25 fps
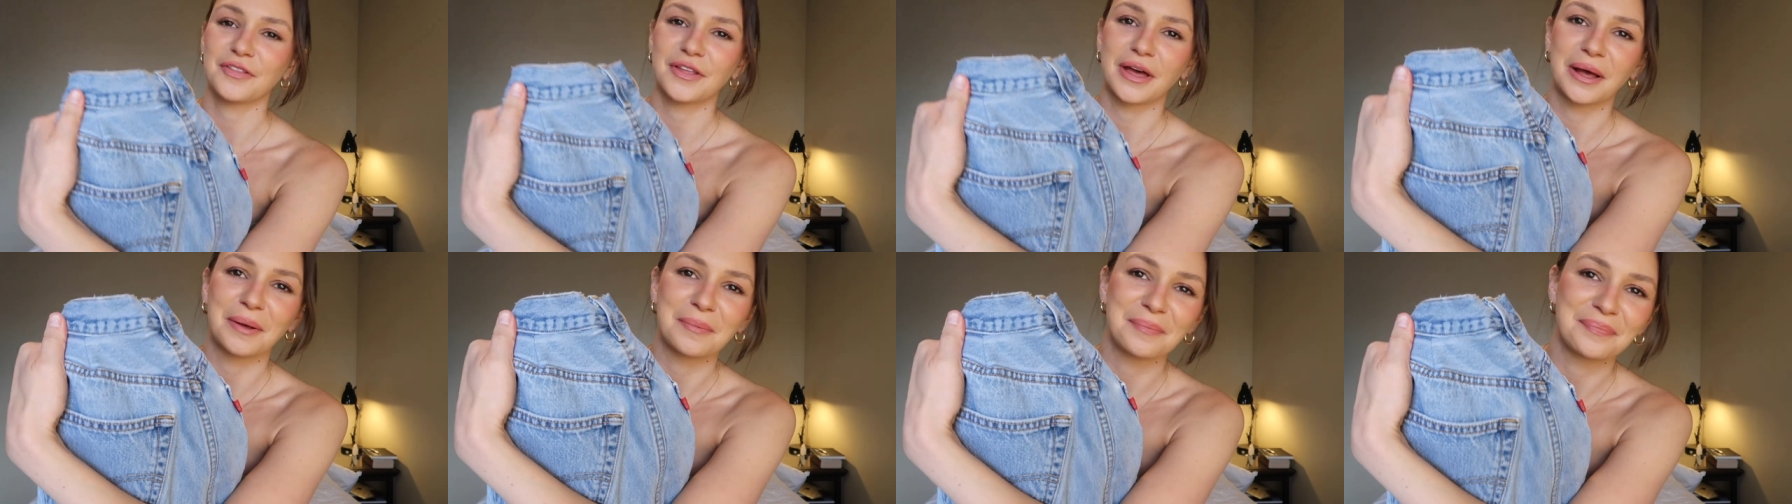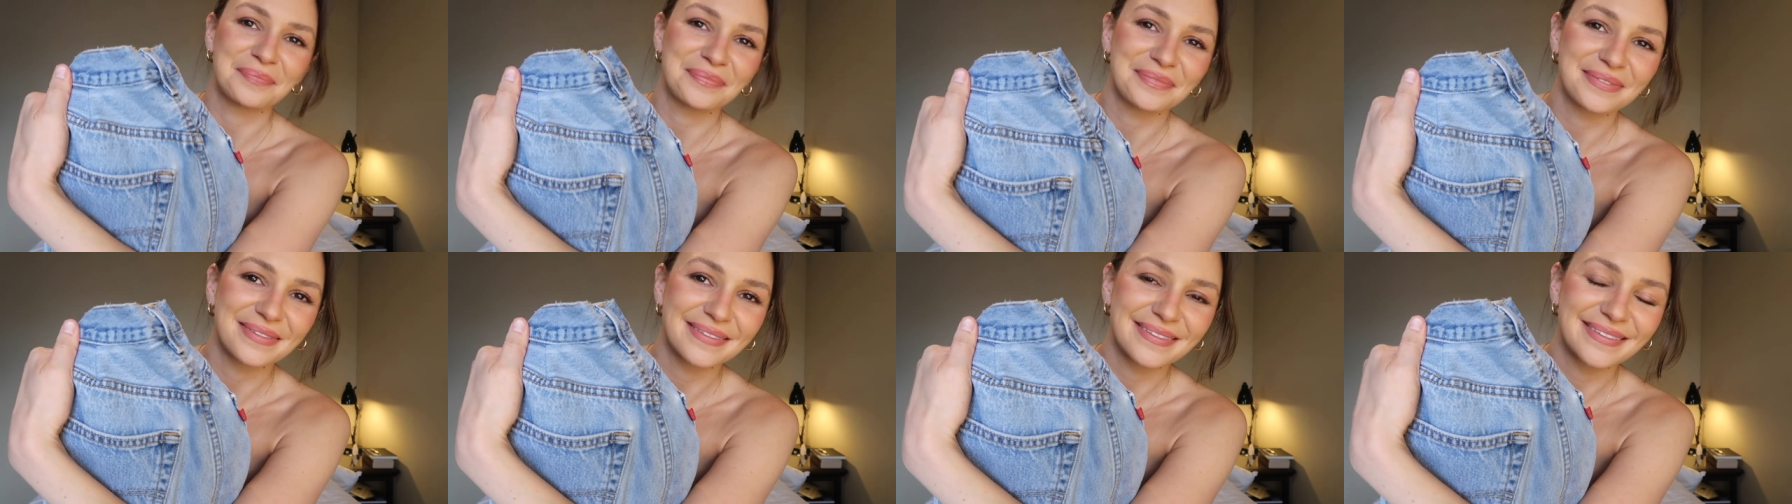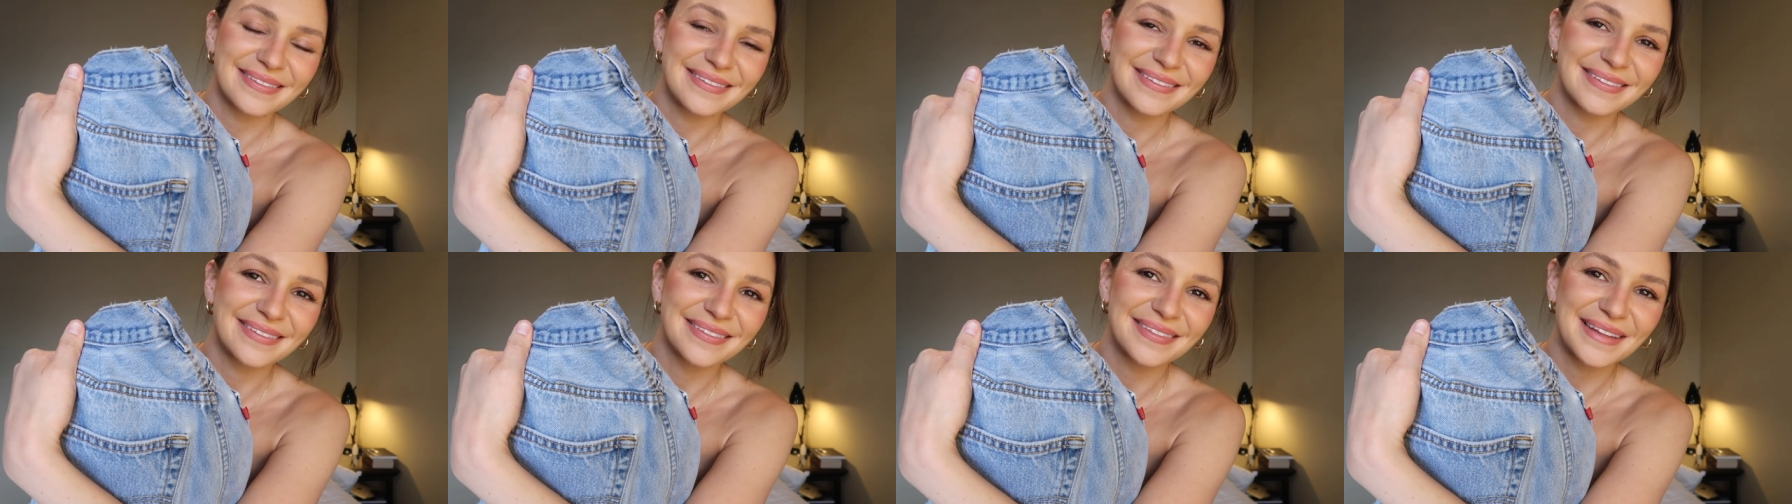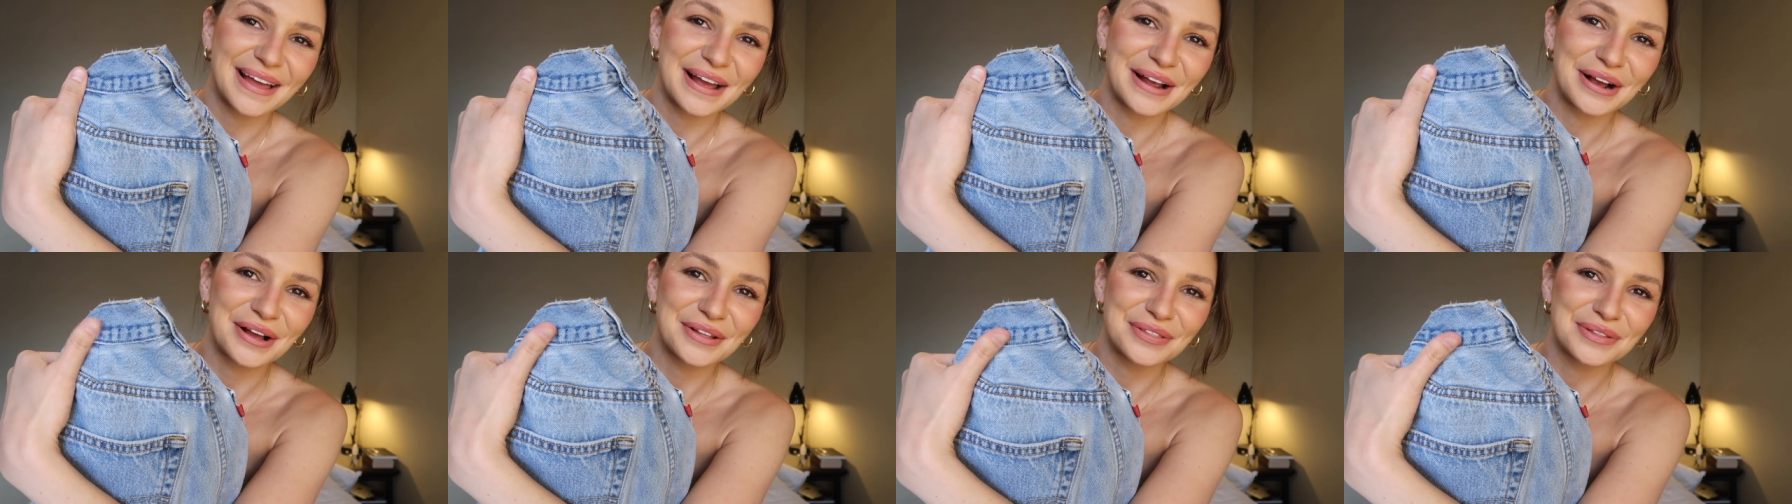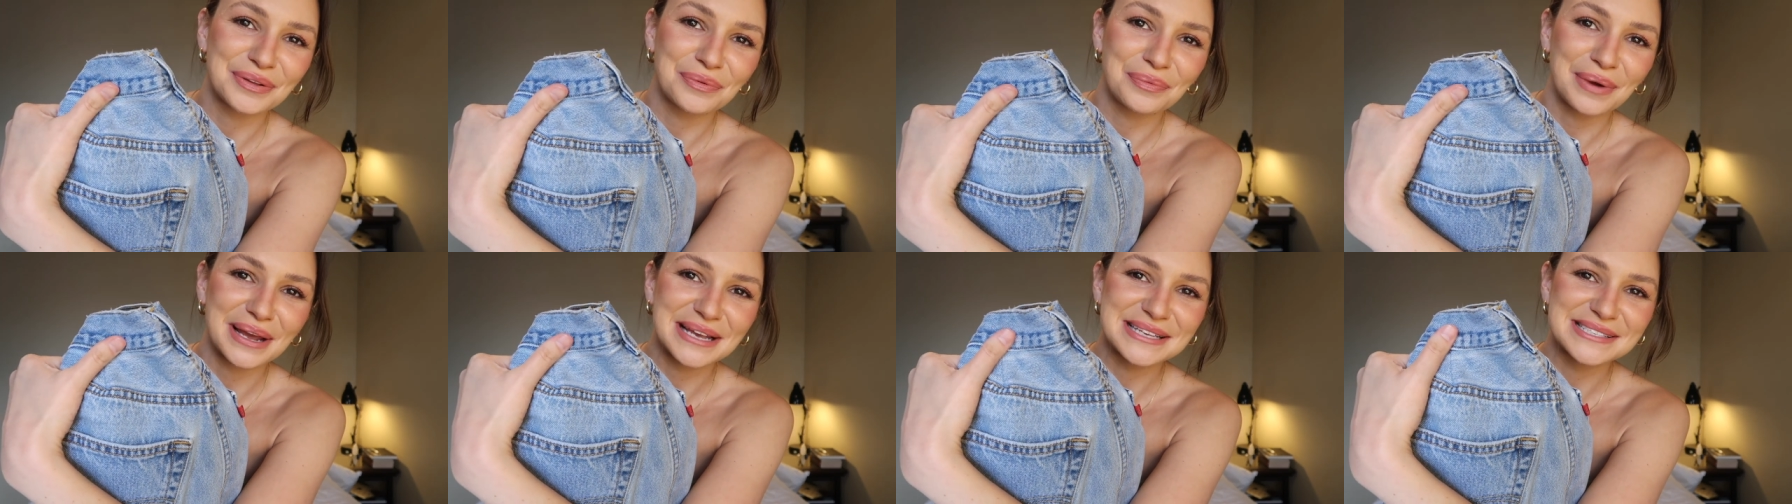them, I got
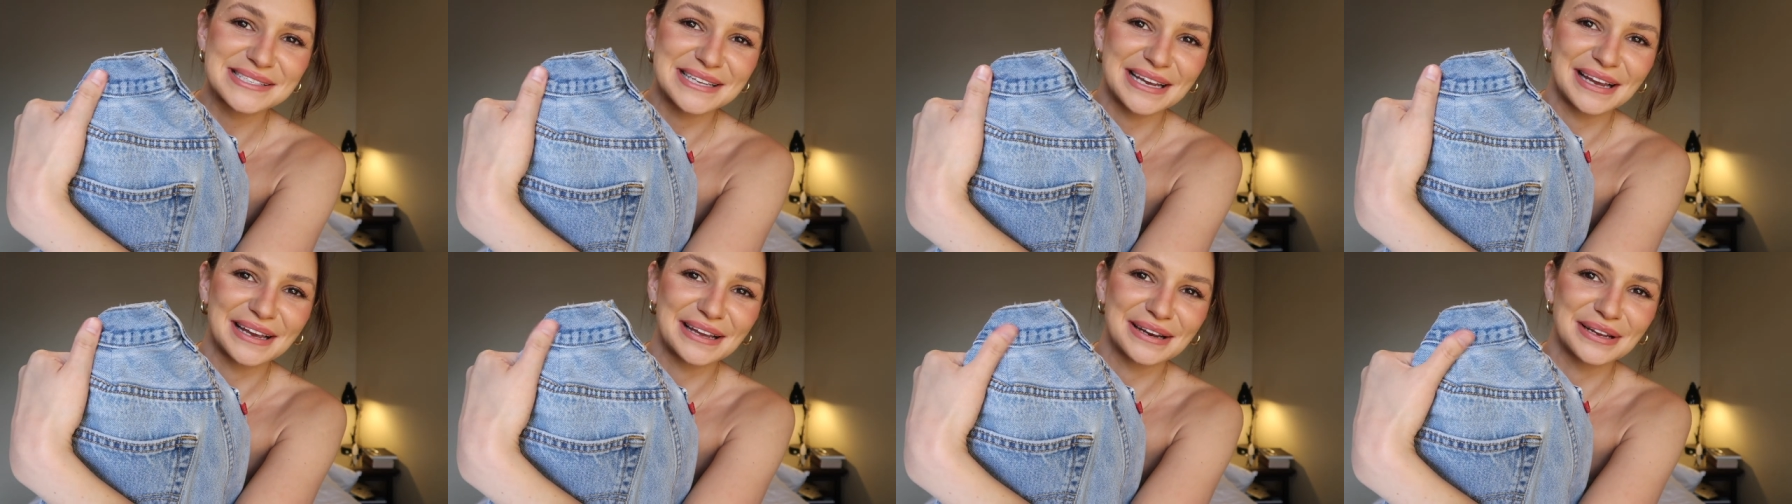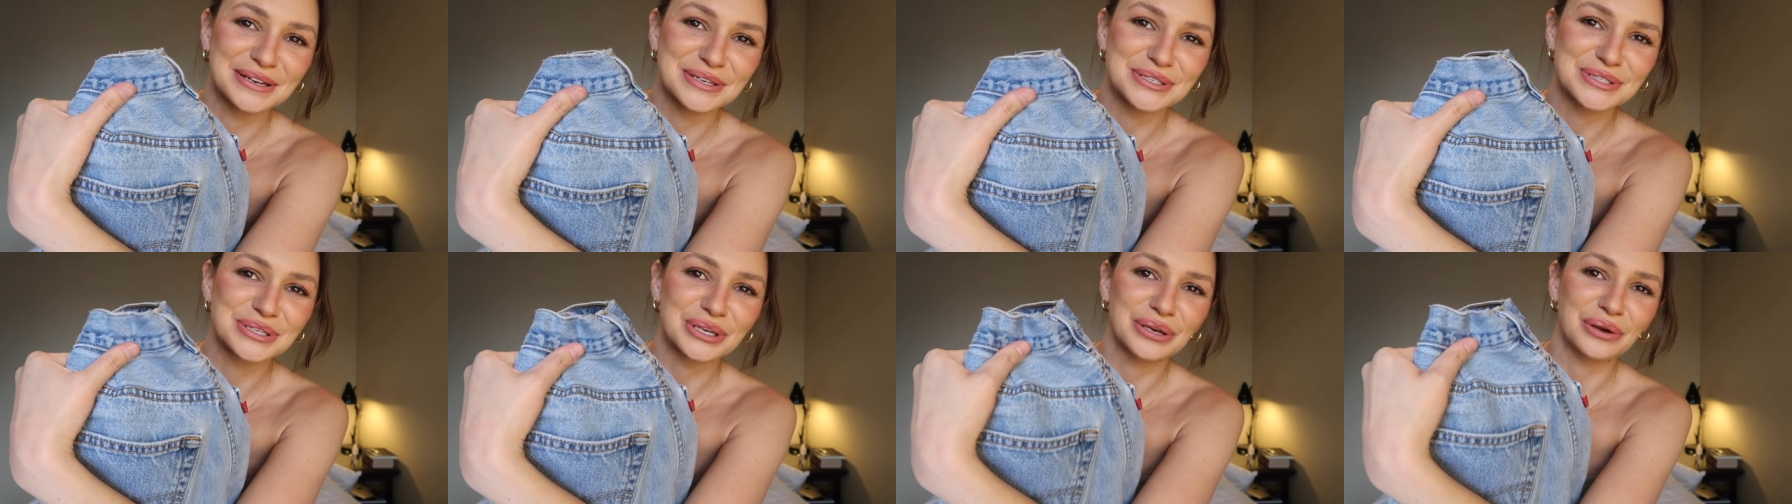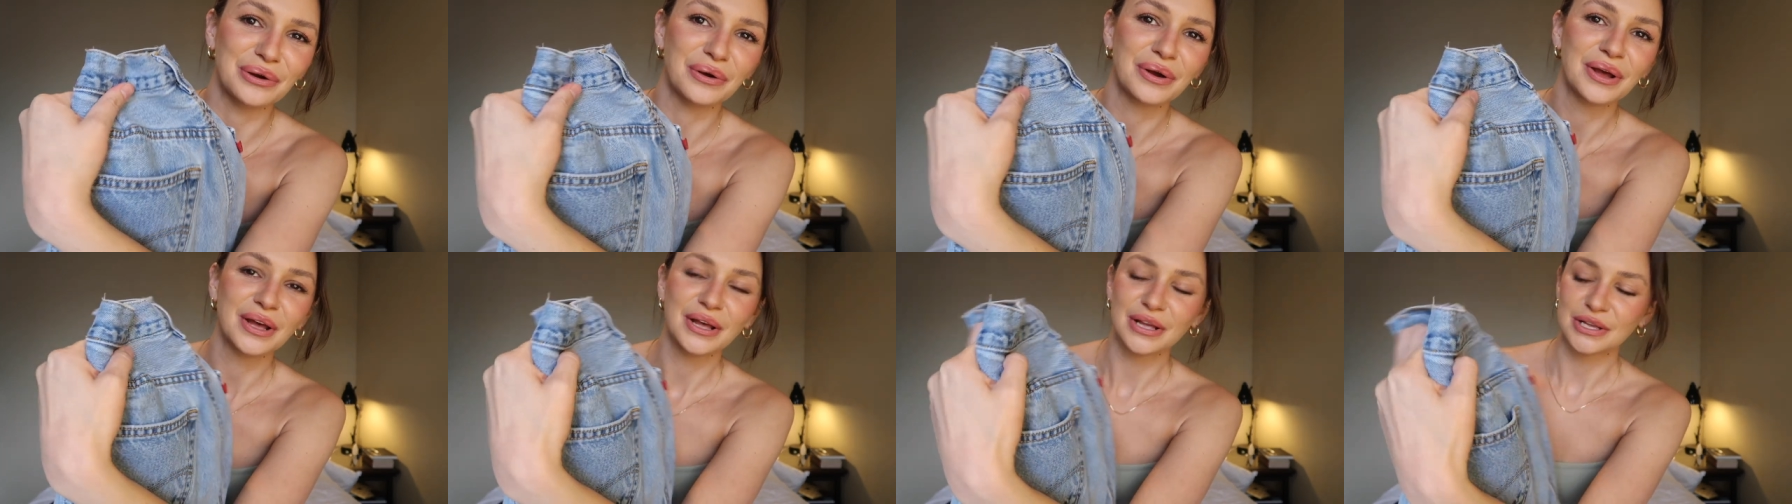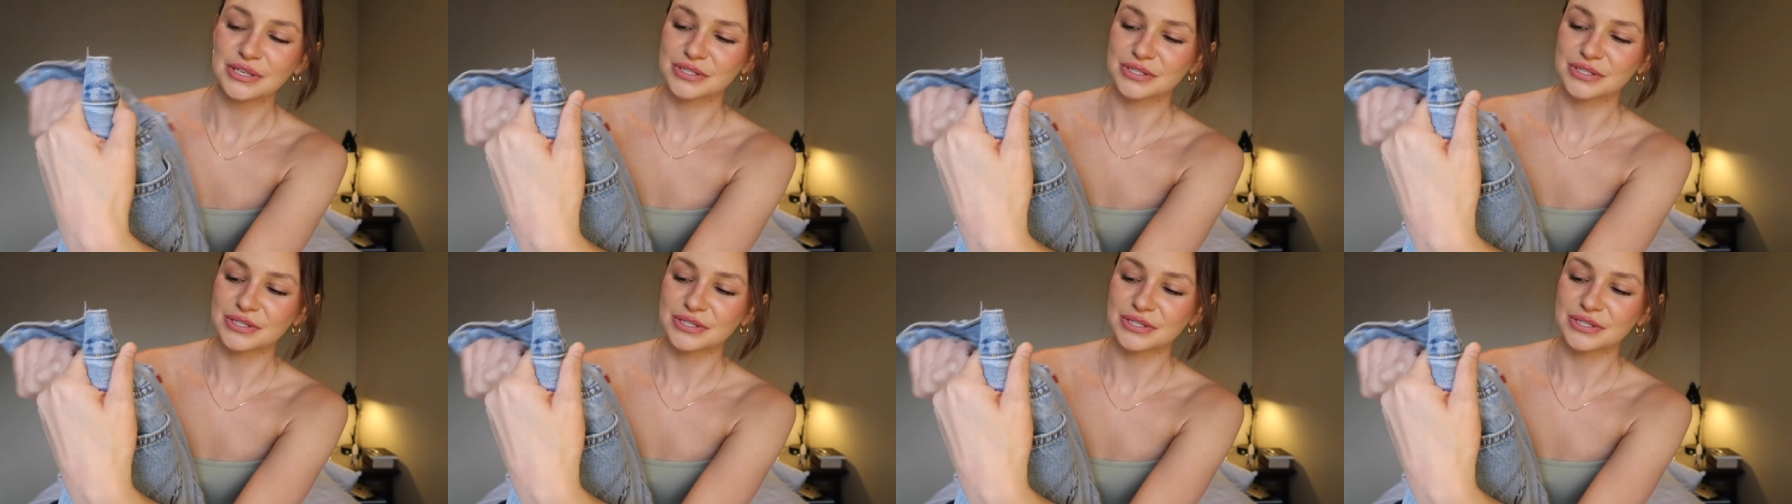the waist taken in too.